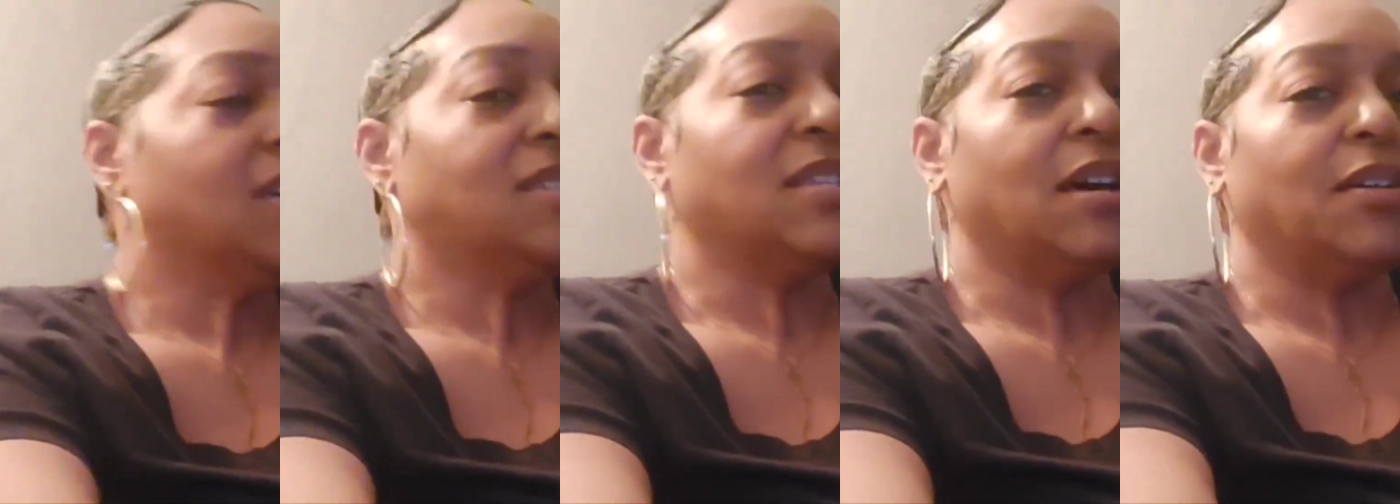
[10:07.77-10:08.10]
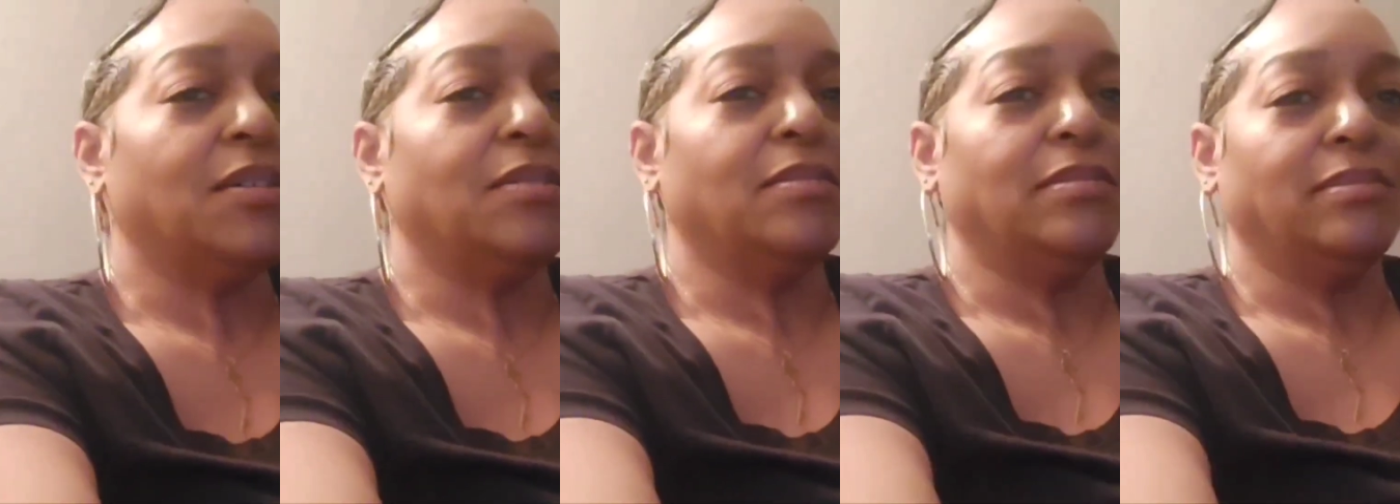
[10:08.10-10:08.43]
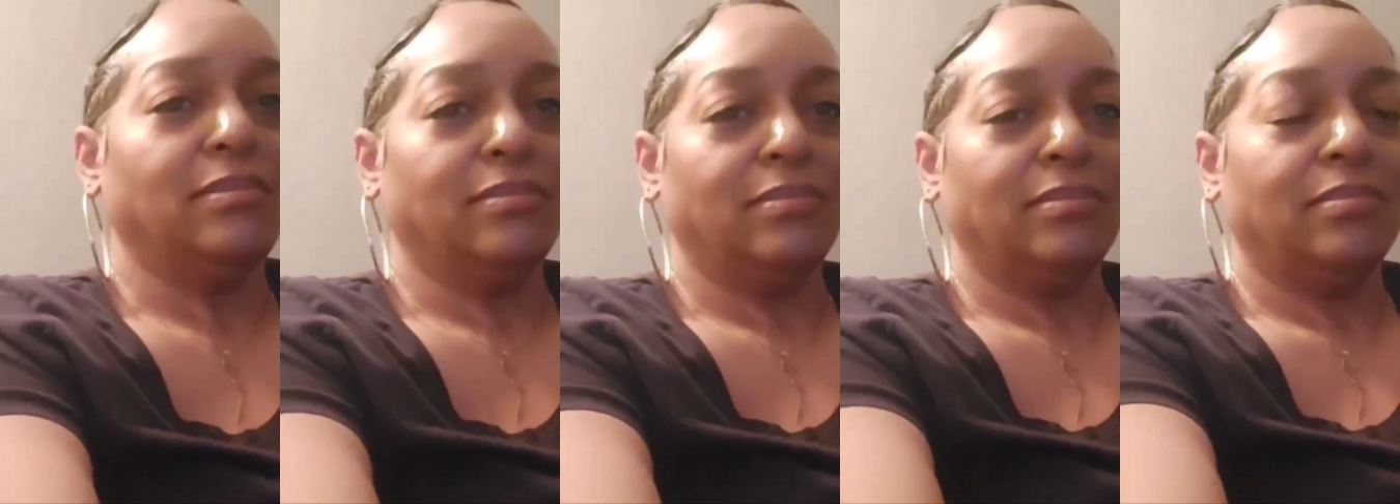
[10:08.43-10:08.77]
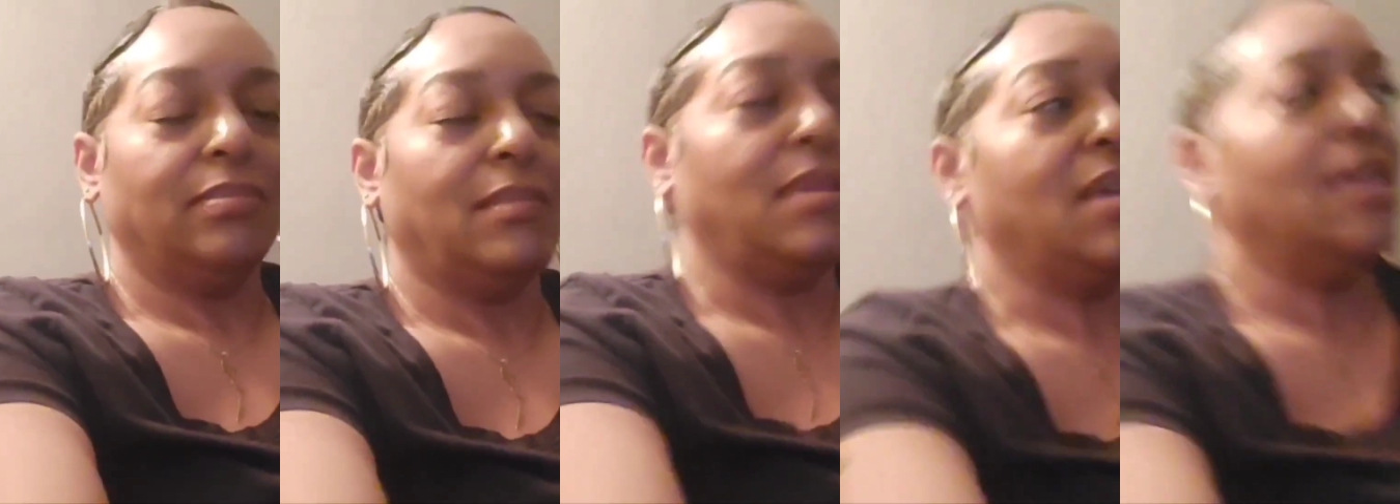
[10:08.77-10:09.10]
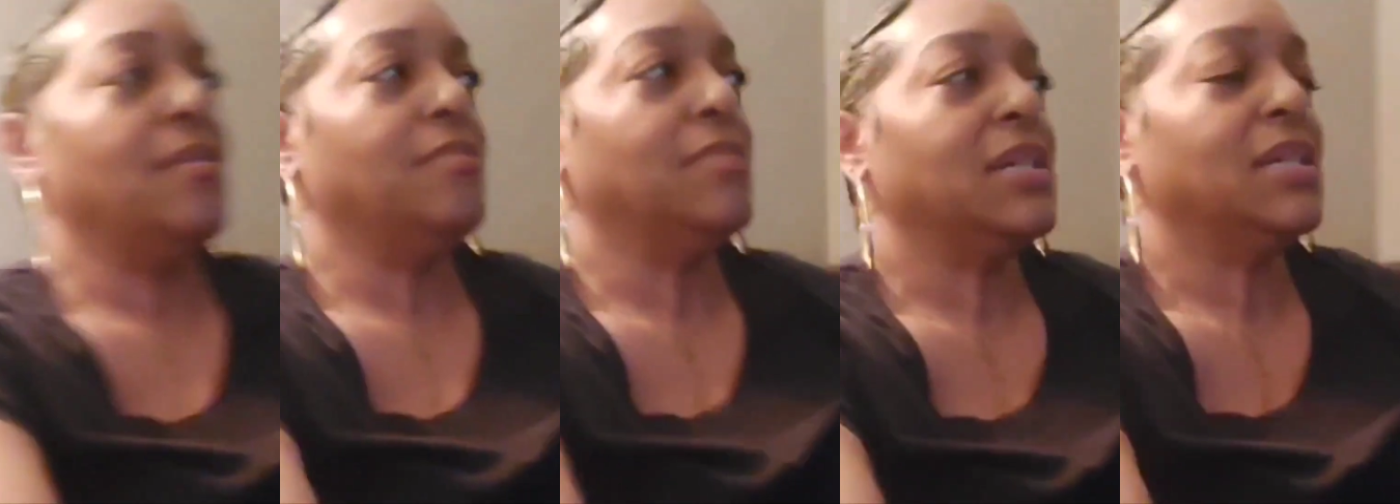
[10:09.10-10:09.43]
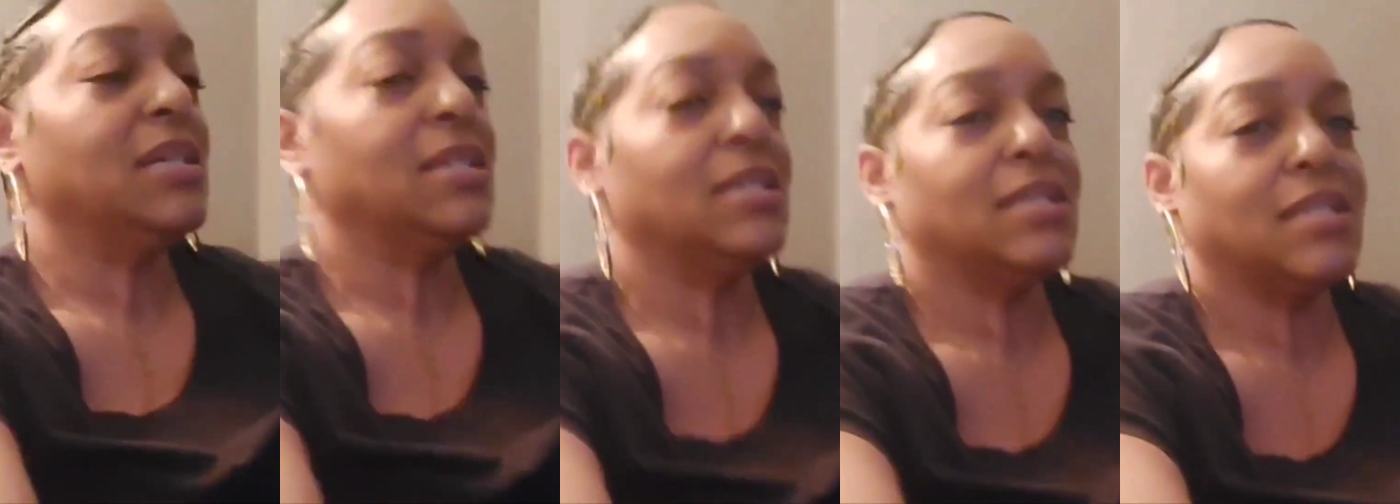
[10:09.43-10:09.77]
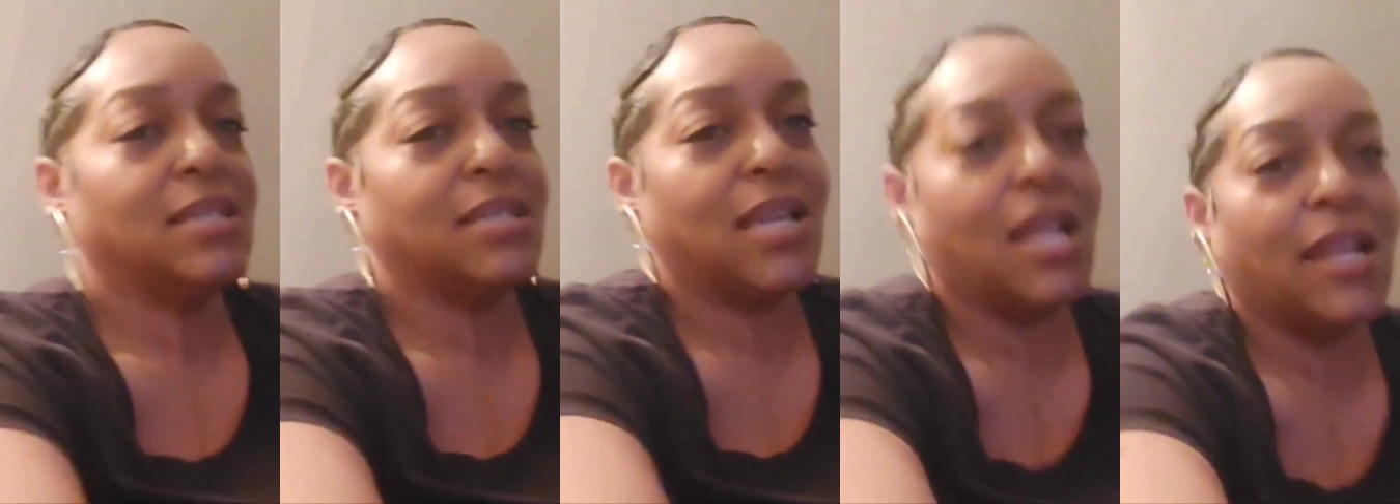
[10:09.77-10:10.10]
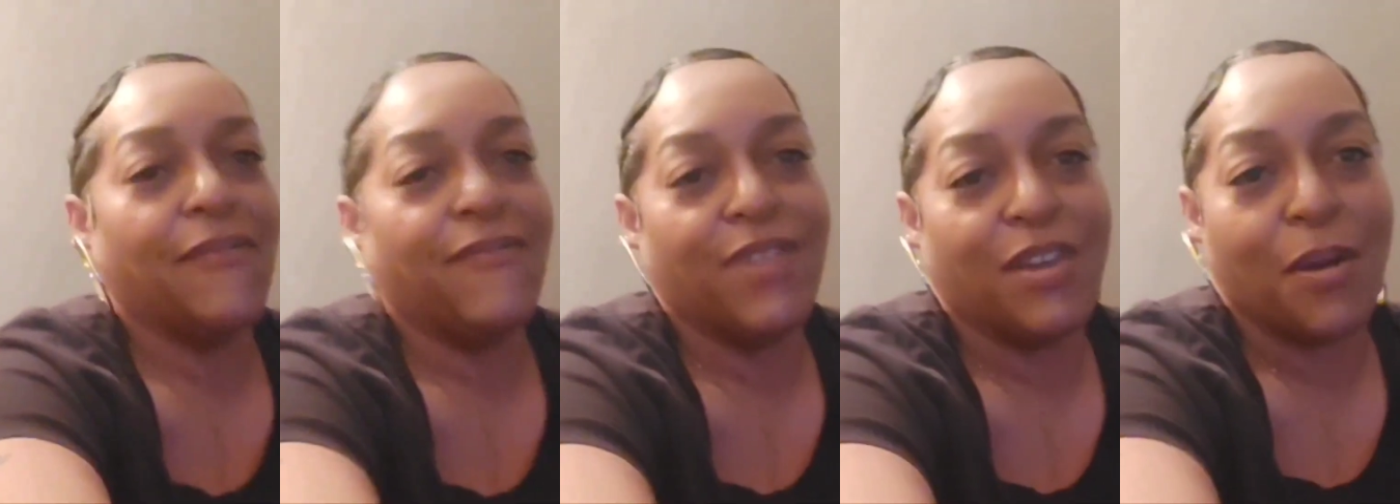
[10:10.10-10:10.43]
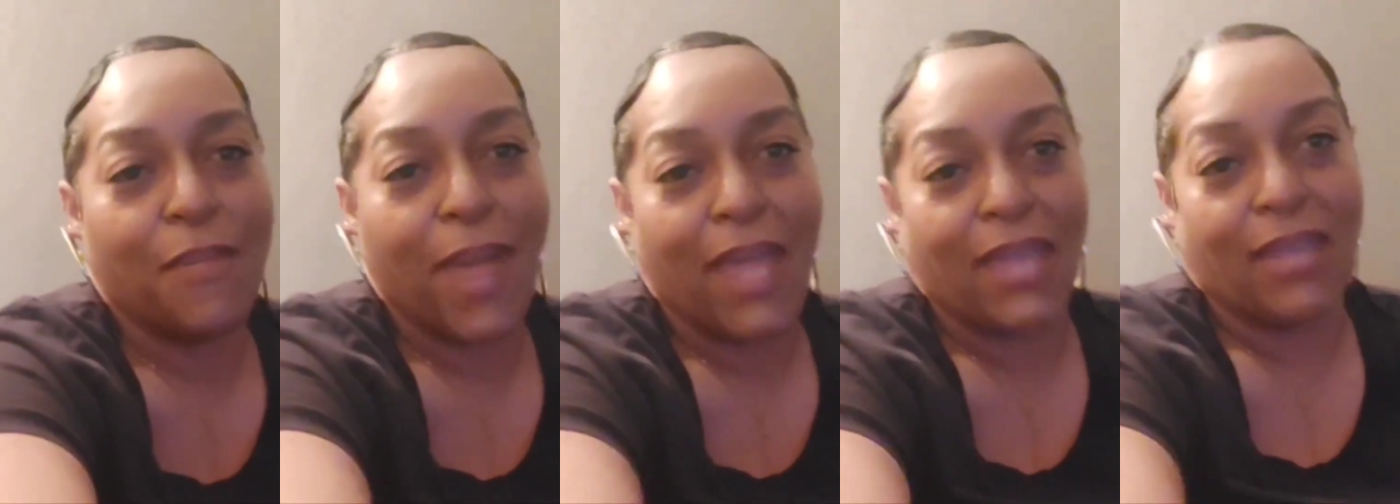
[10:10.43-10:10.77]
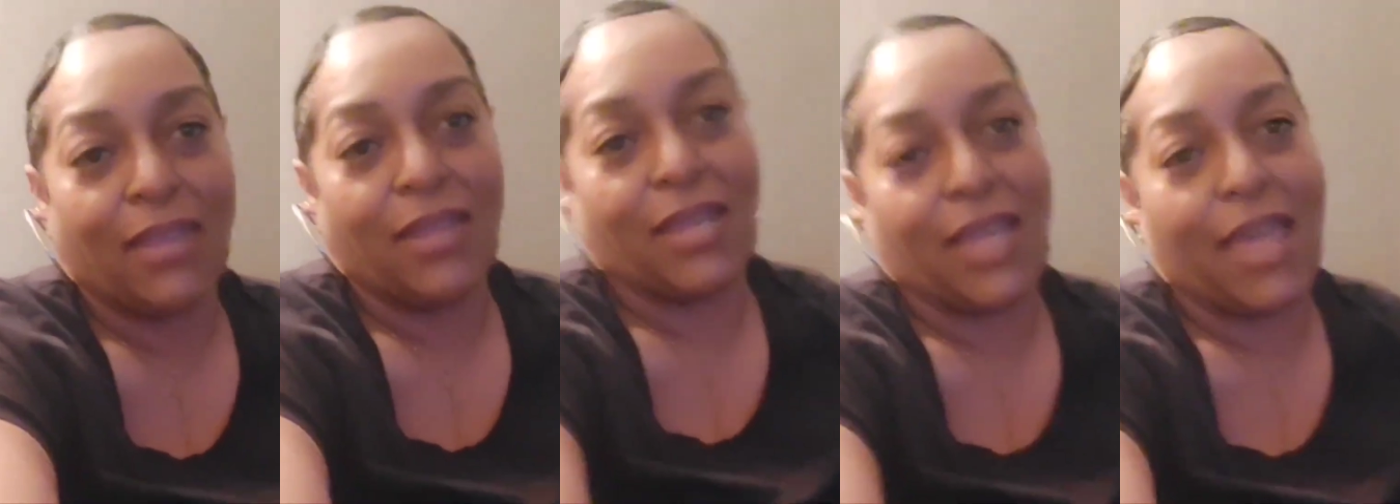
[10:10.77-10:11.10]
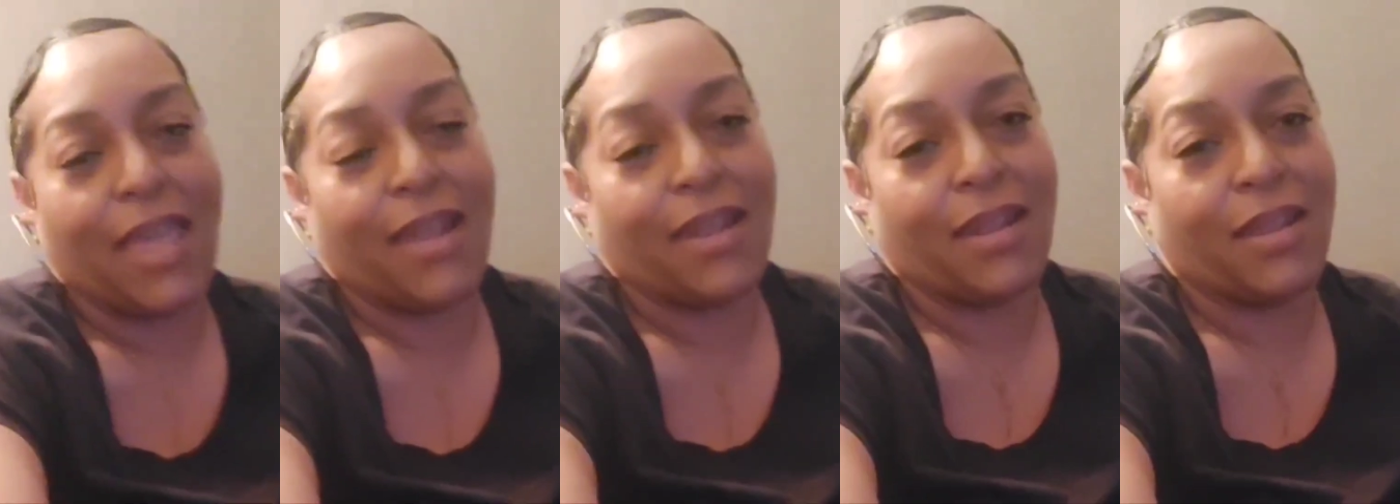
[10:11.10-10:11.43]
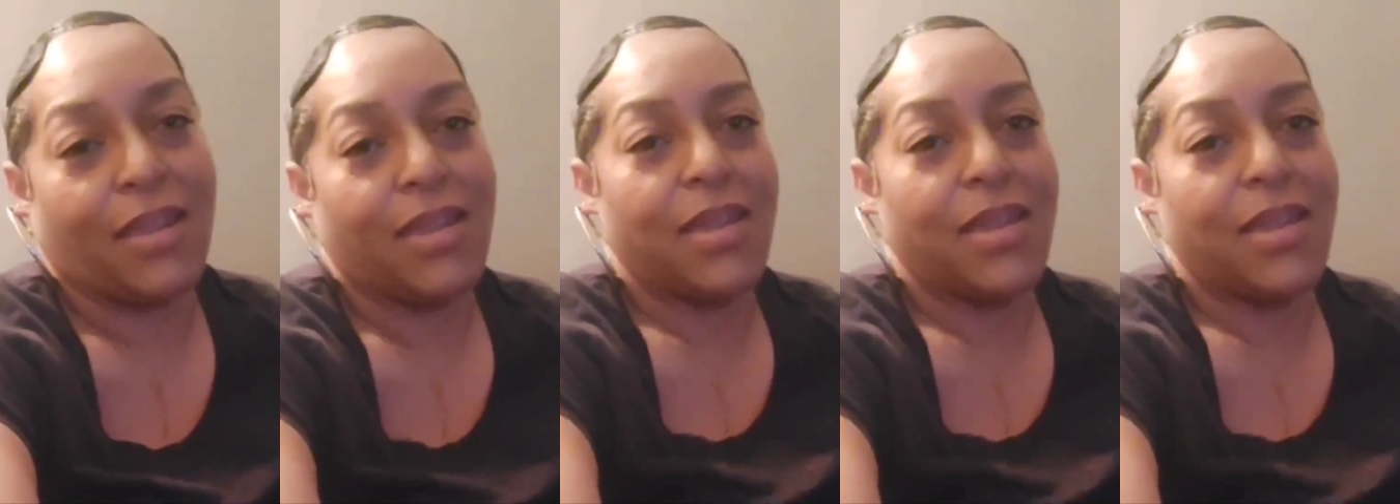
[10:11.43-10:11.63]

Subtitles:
so it was, and if you go back and look at